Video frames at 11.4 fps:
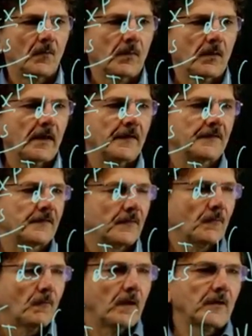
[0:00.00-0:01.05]
plus
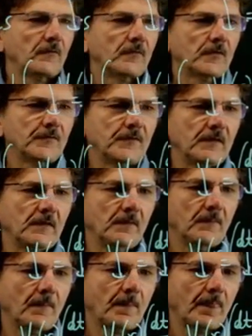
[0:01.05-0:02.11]
1 over v
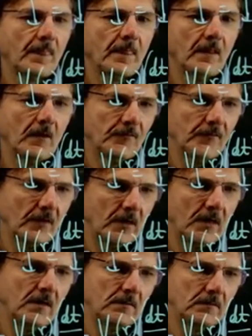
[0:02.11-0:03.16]
of
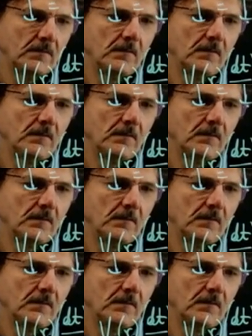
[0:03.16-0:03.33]
r